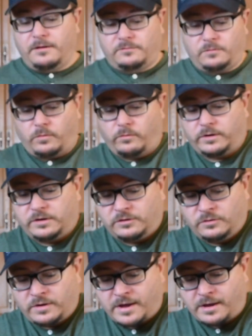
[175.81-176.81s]
So what we're going to
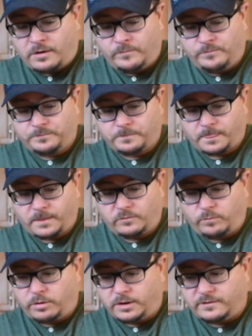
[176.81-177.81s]
do now
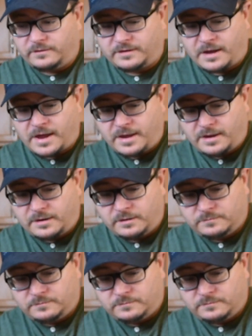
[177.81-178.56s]
is plug this guy in.